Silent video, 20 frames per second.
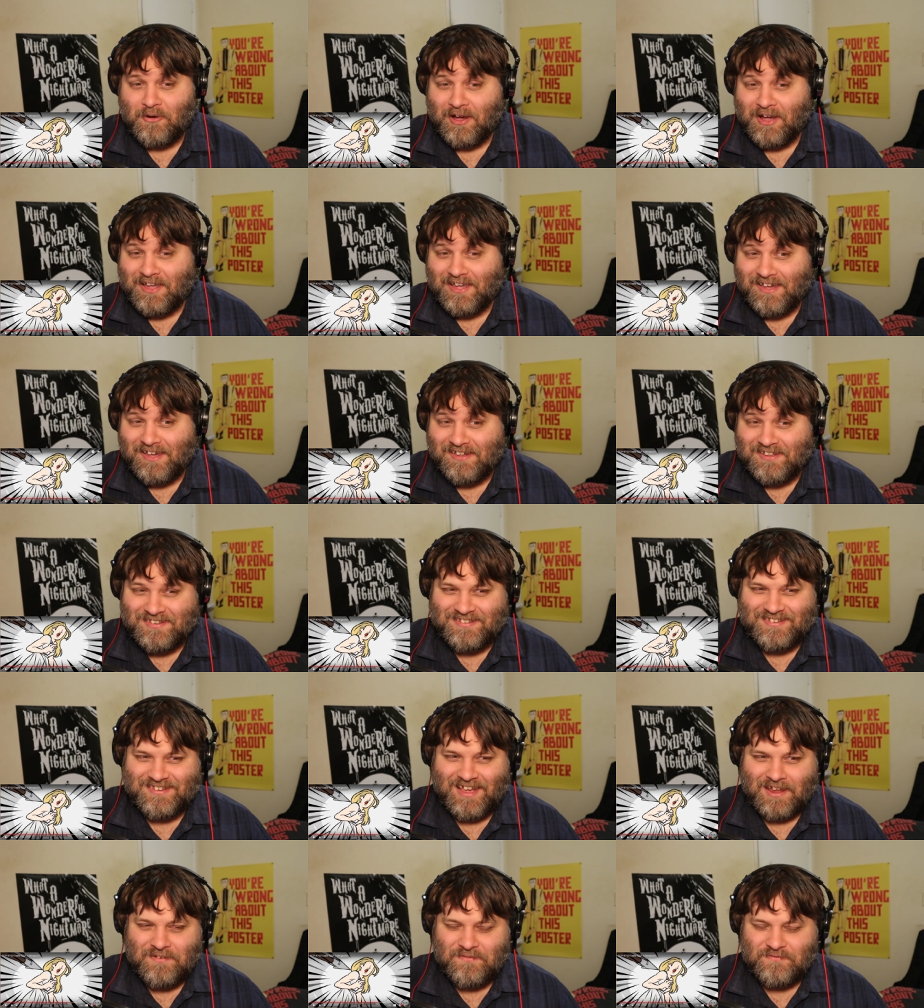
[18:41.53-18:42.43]
I
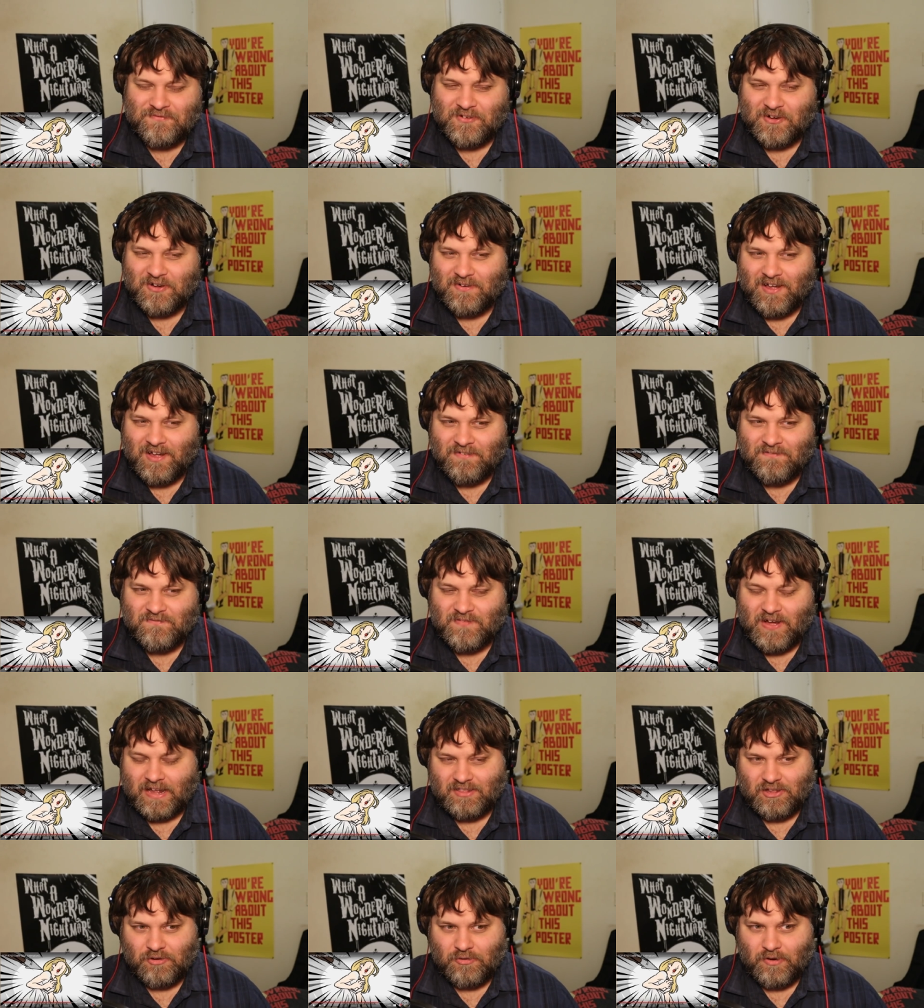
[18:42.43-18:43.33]
guess, and fought and
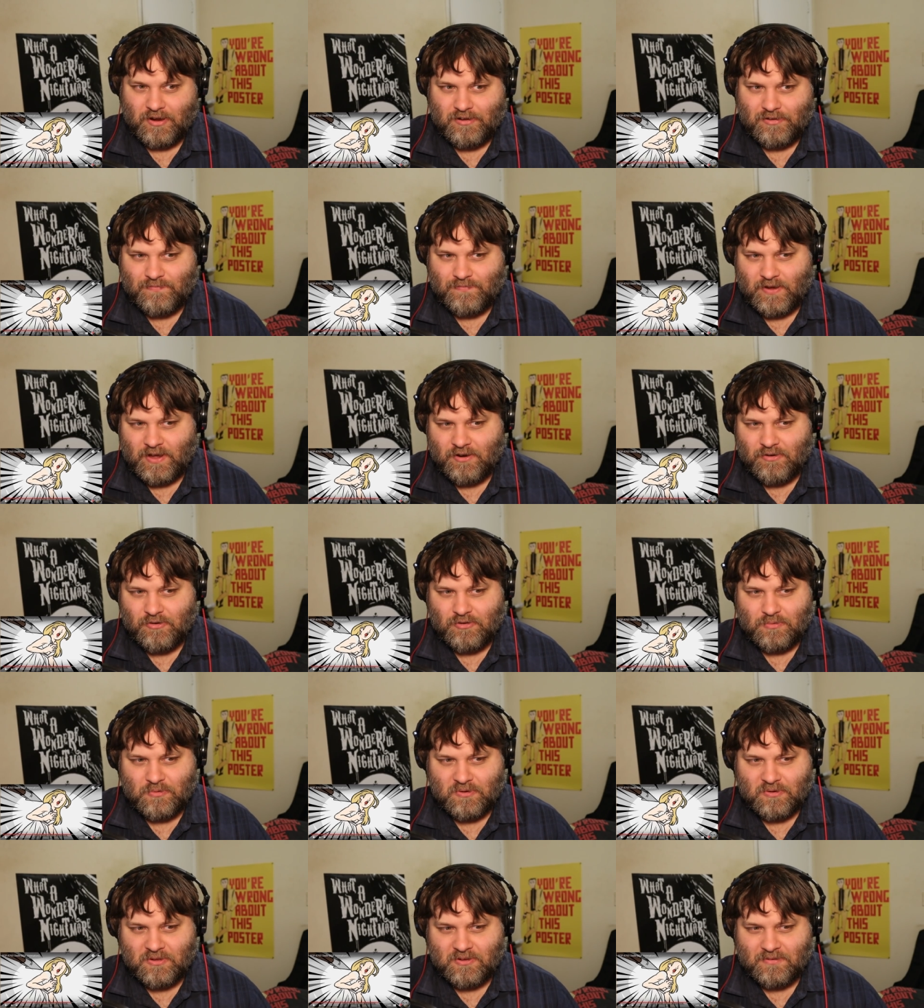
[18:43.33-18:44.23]
fight the greatest fighter in the
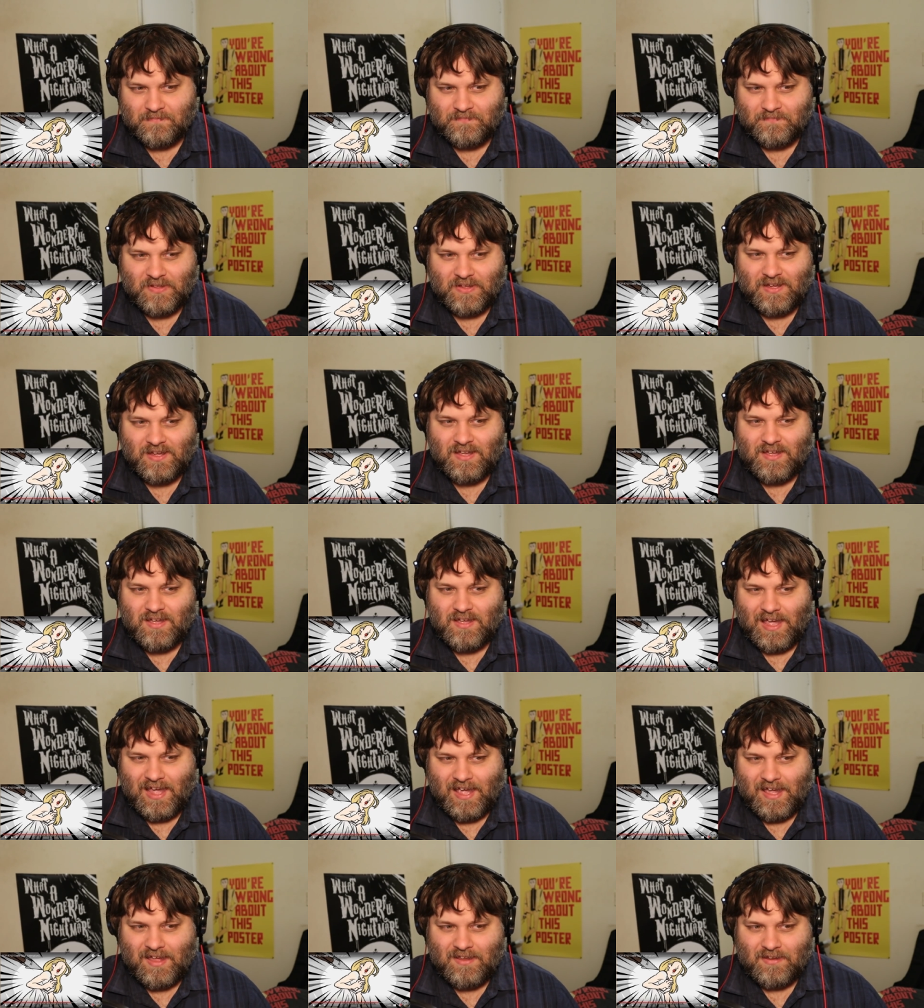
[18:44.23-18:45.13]
world,
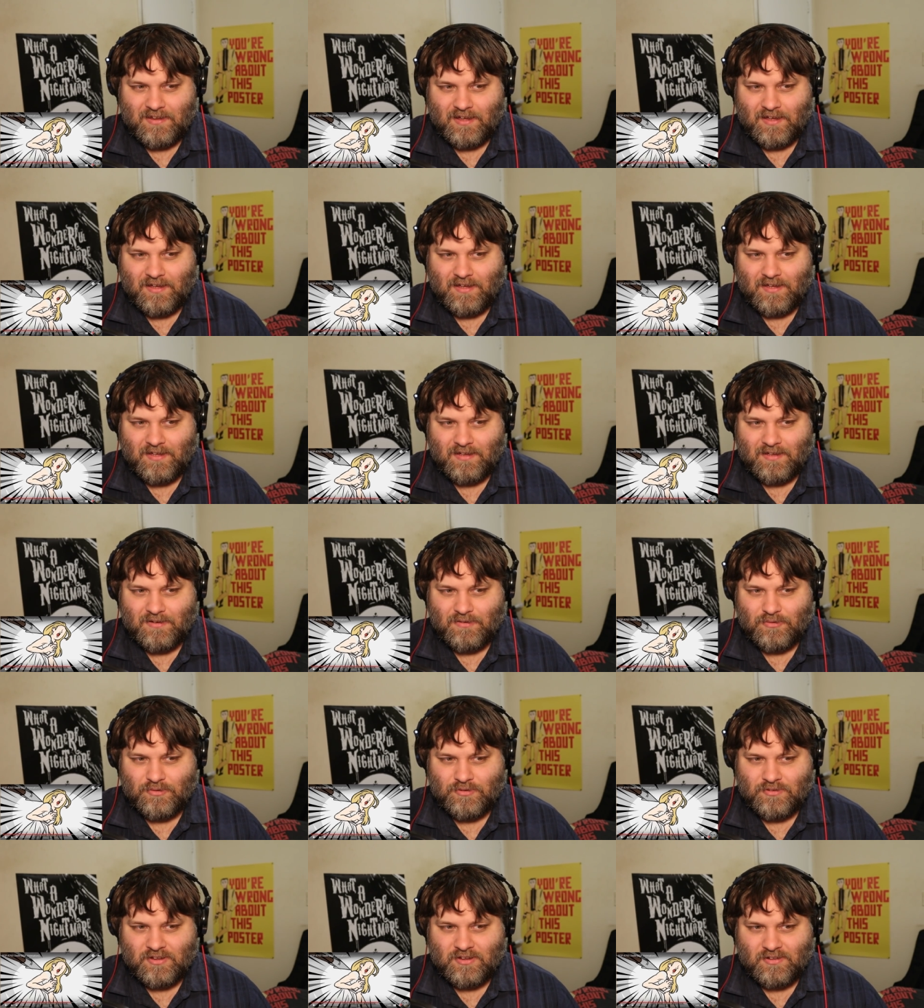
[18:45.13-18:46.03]
and uh,
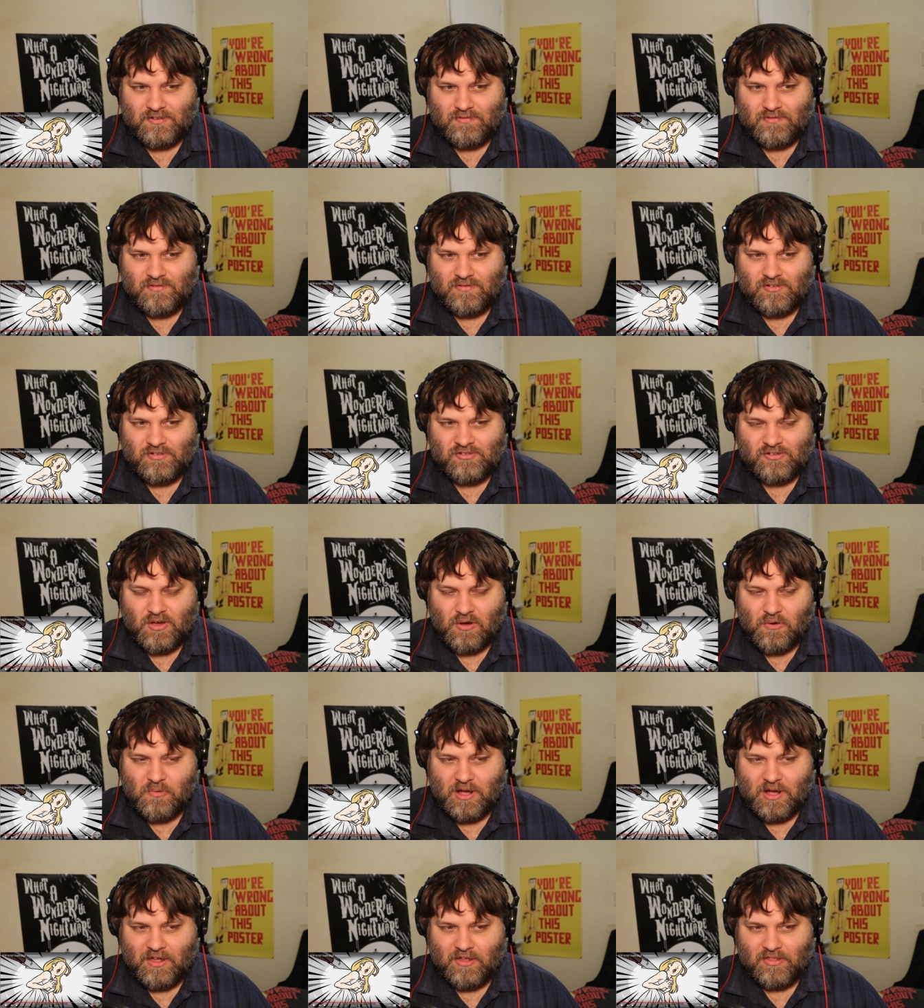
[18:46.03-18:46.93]
did so
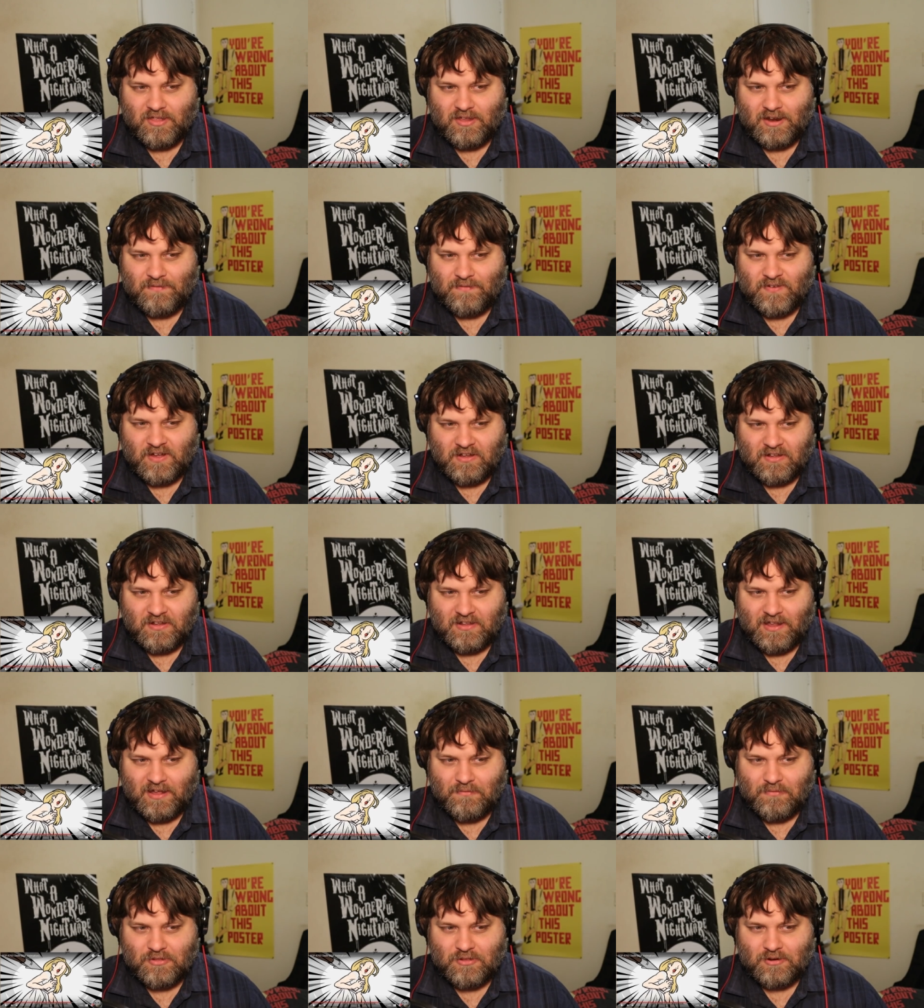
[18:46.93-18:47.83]
well that he fell in
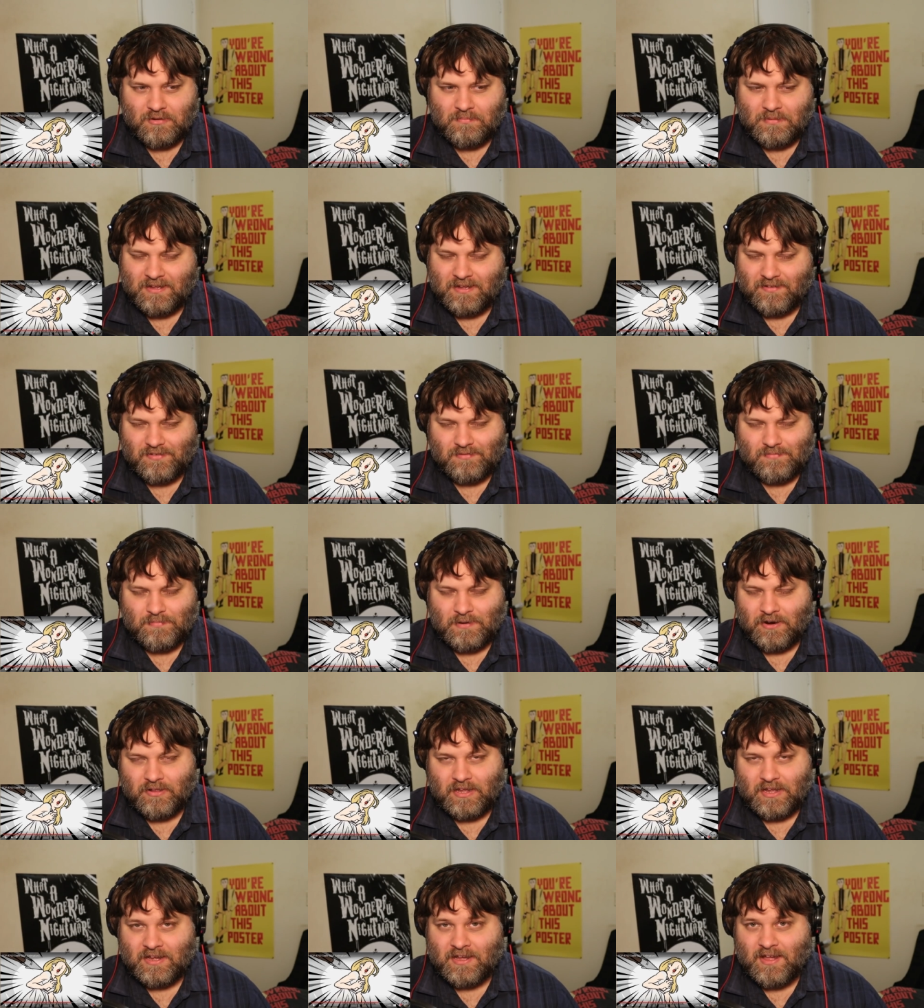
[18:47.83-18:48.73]
love with her because
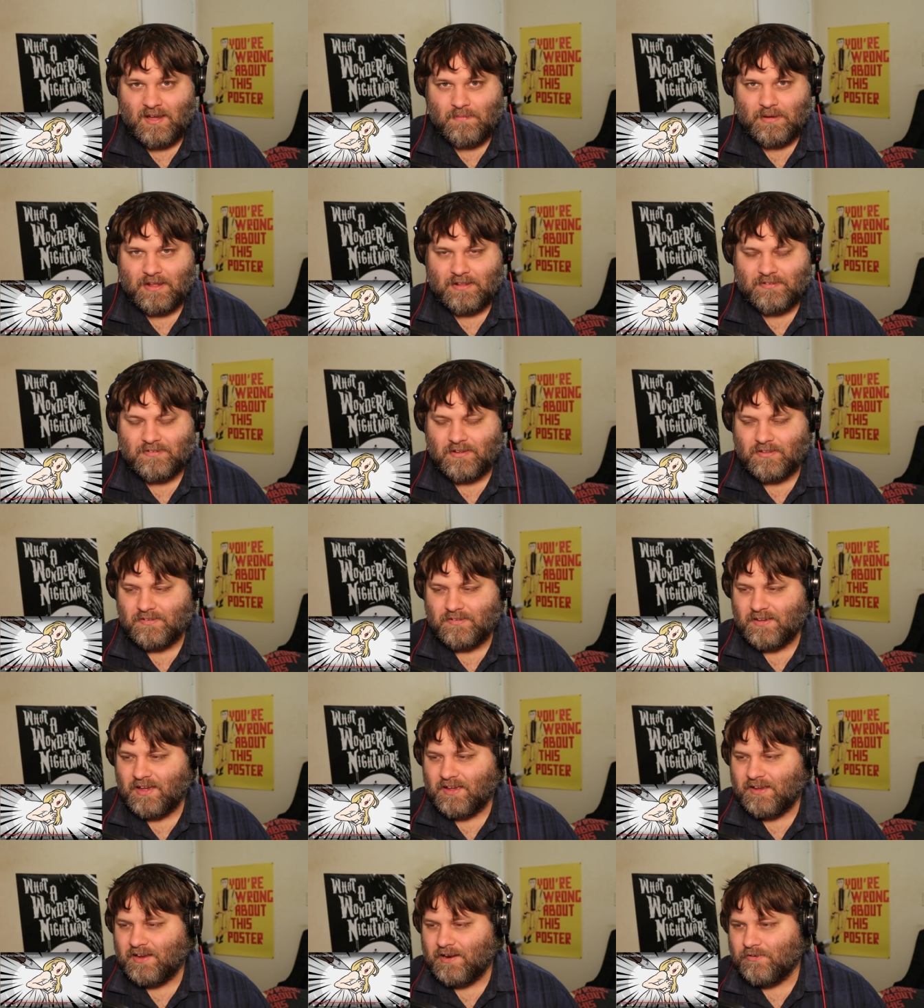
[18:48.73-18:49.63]
apparently combat's all this
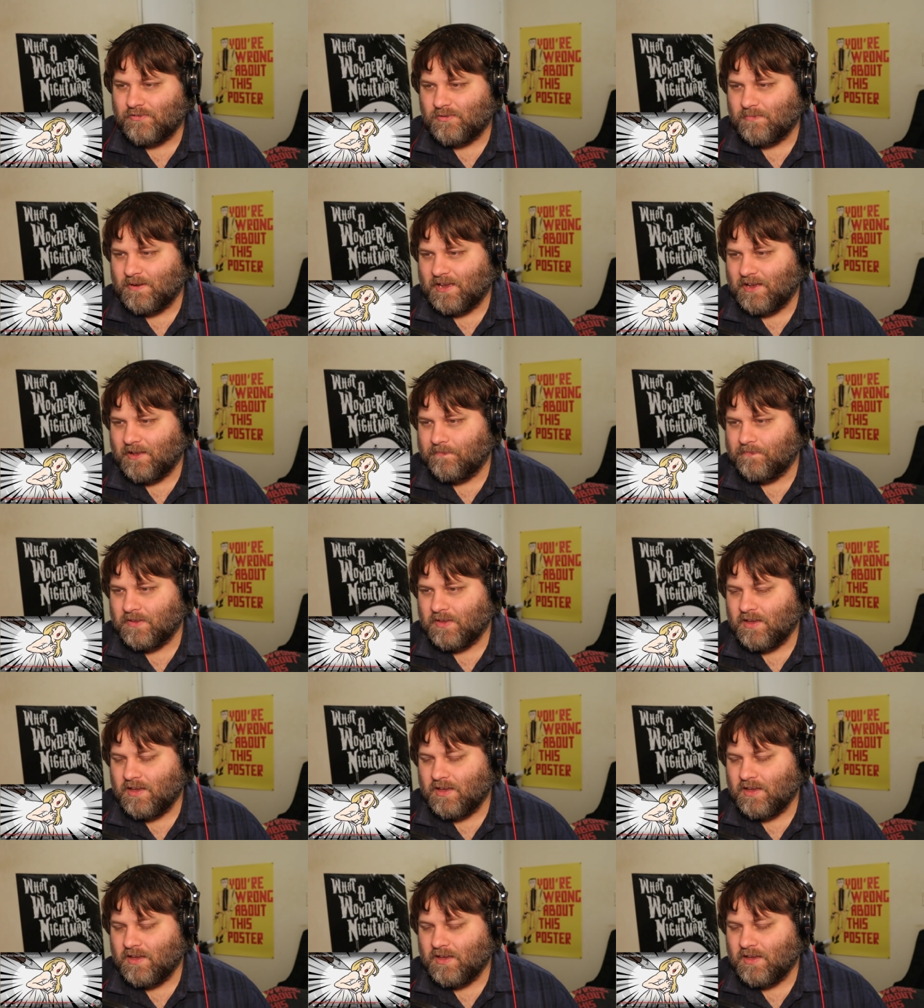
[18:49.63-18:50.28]
guy cares about.